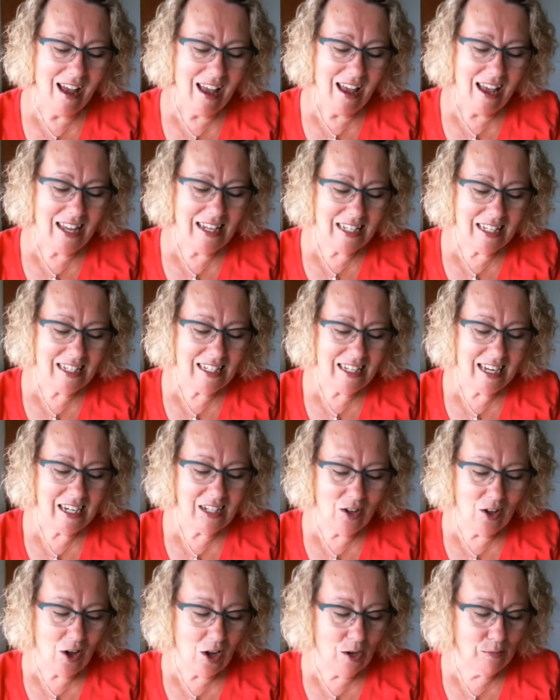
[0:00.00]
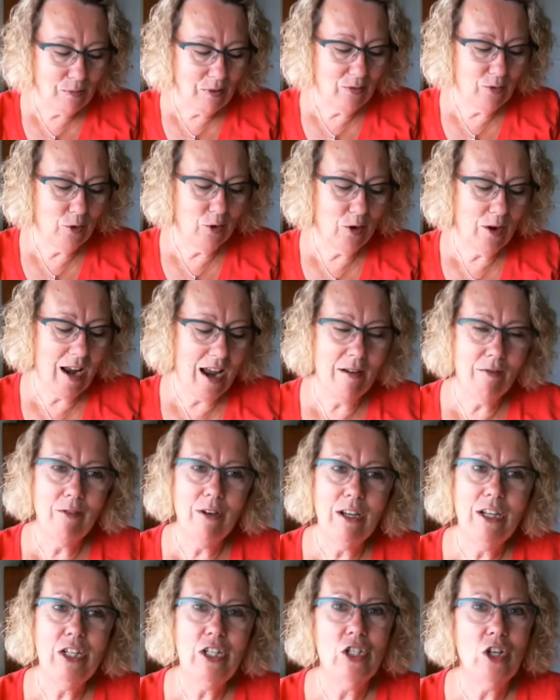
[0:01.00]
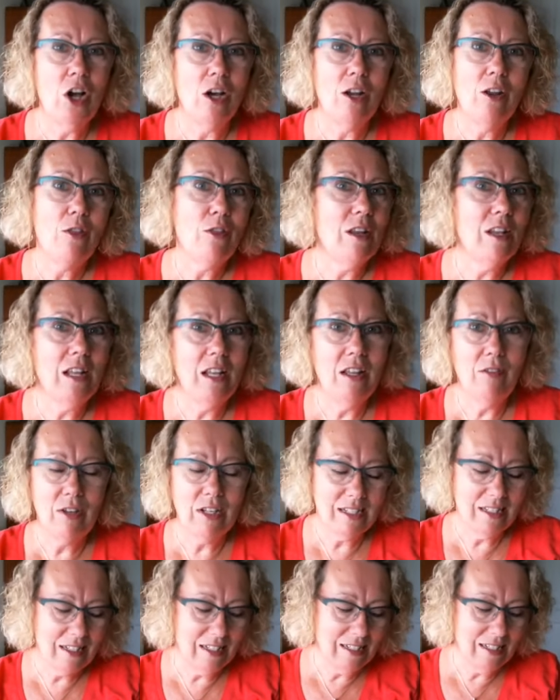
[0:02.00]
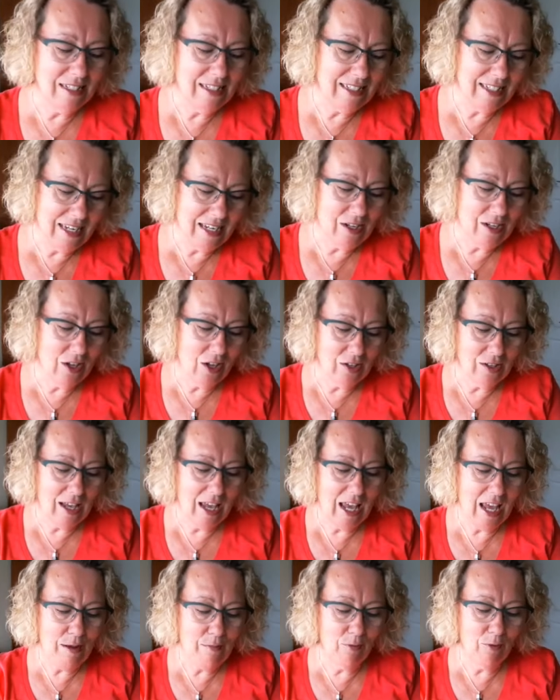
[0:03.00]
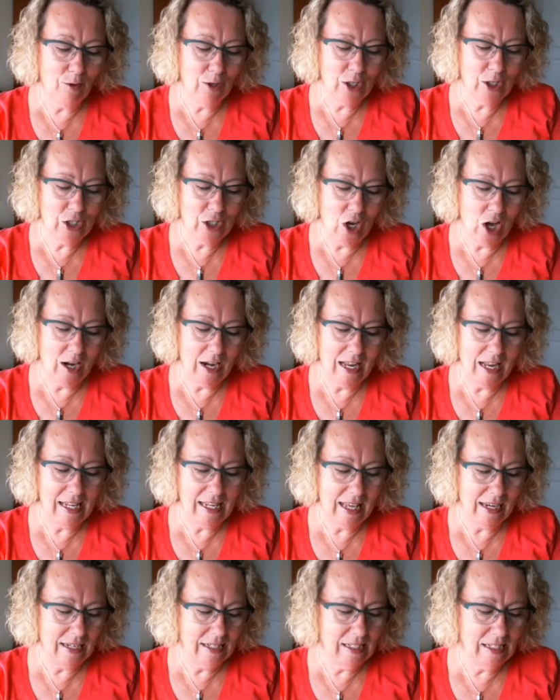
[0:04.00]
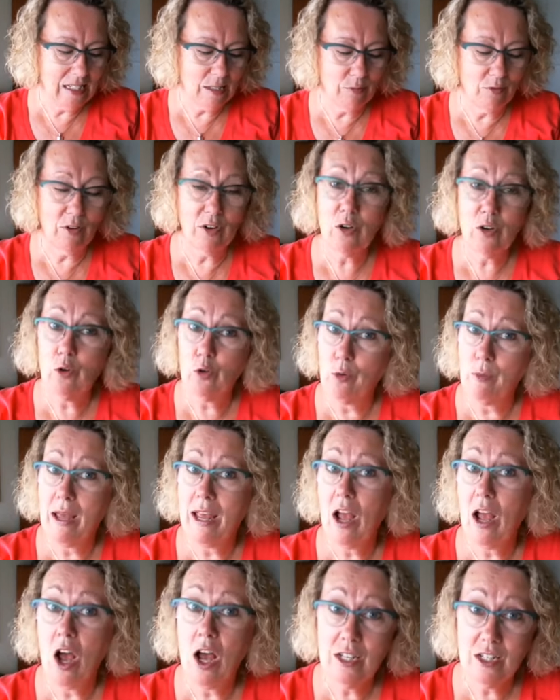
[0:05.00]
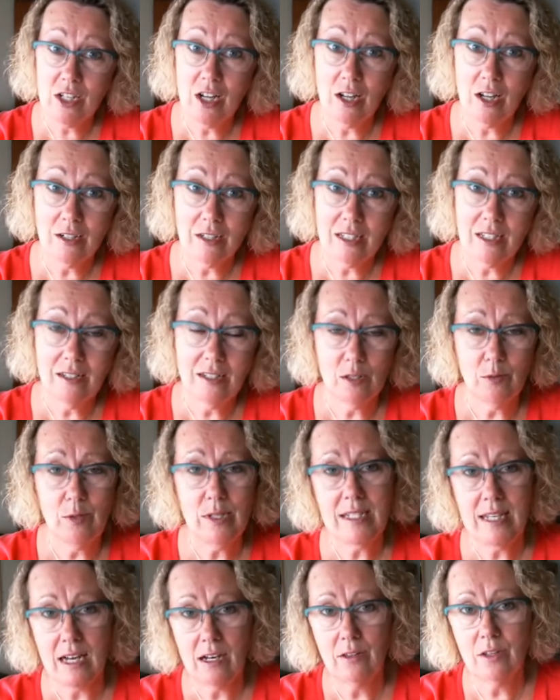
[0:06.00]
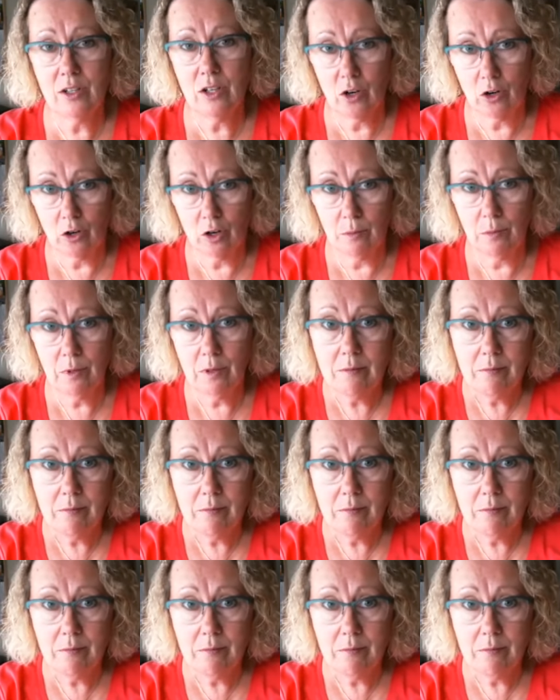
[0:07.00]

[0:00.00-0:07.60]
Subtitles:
It didn't take long before every Jonathan Livingston Seagull came for a shot at getting some of our gourmet hot dogs. So we sat on the curb,